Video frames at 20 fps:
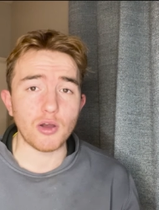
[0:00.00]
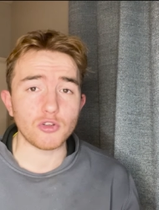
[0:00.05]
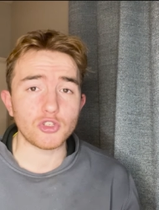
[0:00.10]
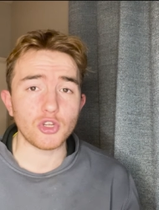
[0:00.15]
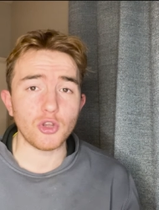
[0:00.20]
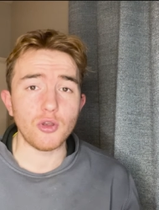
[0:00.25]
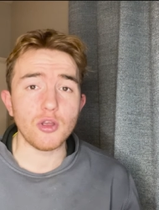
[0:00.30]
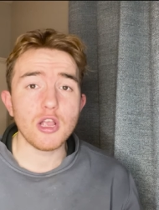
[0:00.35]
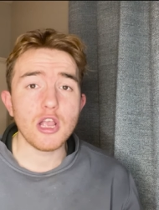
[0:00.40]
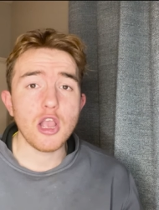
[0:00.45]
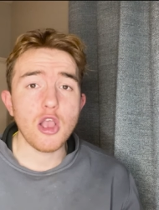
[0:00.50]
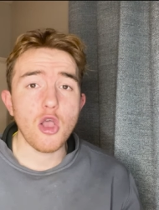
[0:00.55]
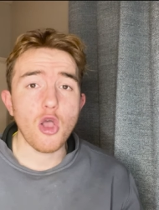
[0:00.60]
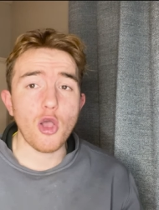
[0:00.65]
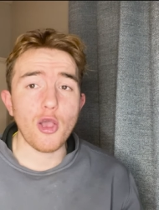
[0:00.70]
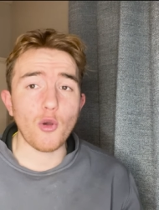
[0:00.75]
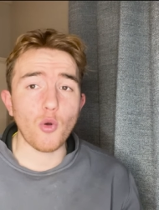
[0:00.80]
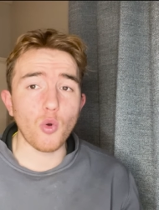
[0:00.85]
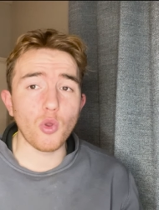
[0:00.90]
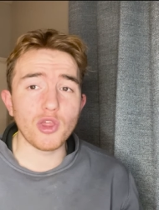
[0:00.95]
So
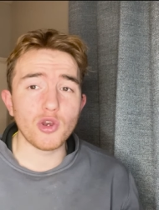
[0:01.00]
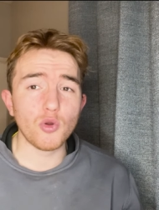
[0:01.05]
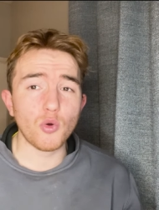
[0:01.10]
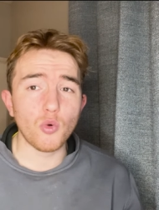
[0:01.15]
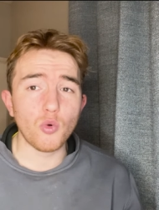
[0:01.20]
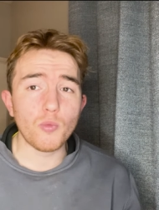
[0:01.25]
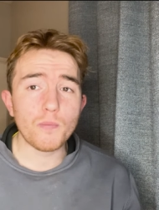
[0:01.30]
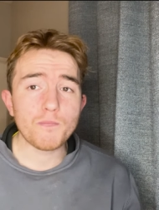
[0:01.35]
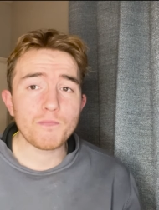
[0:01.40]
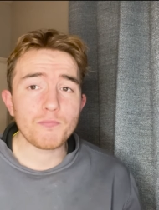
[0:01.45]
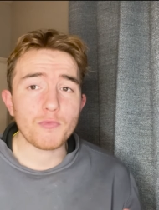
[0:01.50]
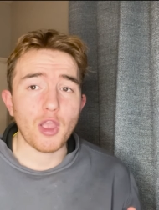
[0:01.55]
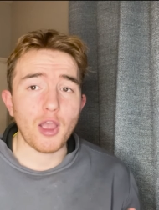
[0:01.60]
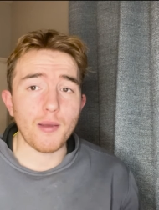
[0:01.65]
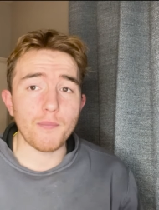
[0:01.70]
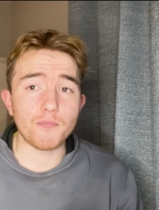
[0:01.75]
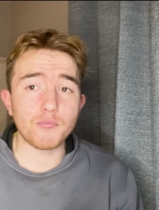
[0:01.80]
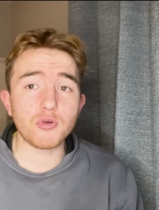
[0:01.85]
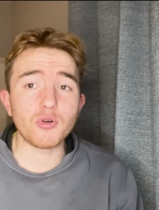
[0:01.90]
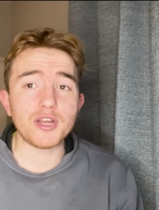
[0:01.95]
all in all, a
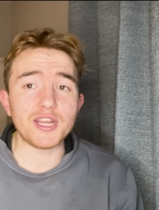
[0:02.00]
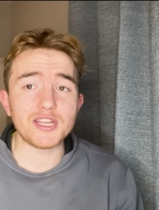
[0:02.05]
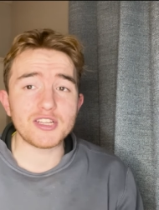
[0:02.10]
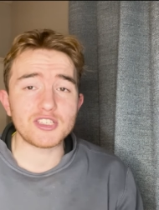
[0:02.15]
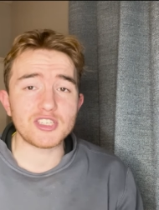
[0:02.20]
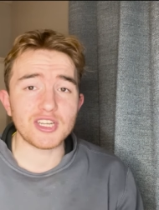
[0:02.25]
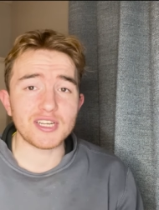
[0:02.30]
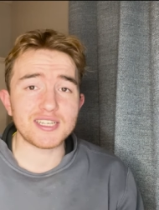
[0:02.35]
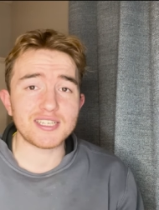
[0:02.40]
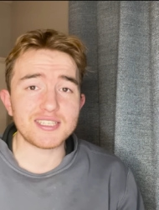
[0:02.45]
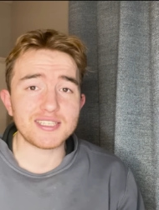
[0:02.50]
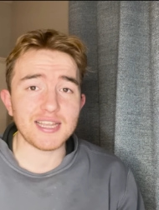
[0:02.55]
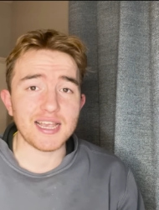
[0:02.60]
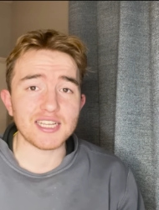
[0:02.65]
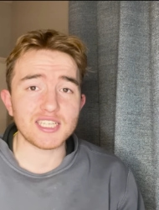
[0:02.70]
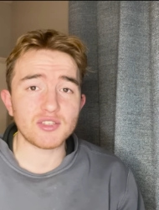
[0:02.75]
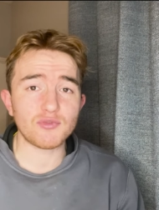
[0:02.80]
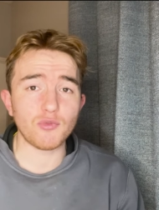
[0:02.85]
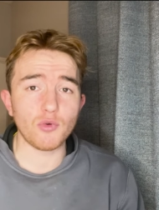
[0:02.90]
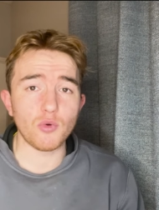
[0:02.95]
pretty
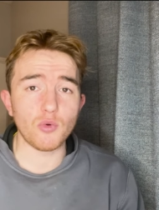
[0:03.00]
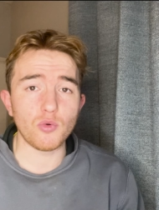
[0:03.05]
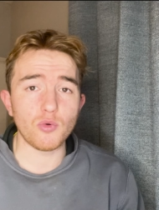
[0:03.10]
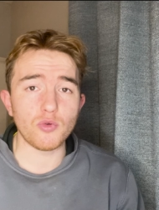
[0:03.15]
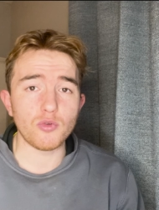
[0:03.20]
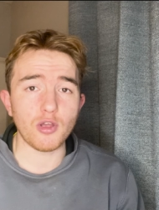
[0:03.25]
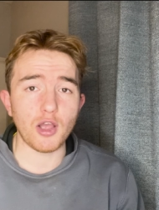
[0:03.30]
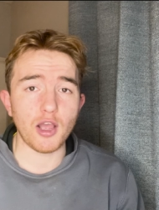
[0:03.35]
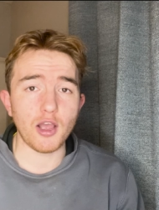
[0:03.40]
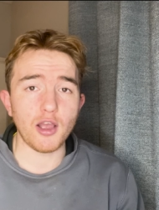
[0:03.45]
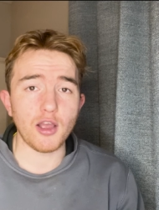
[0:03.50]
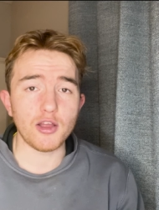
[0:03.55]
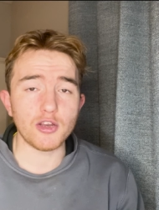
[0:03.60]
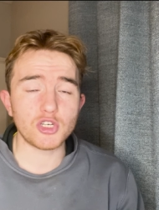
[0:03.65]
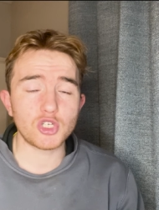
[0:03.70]
successful uh,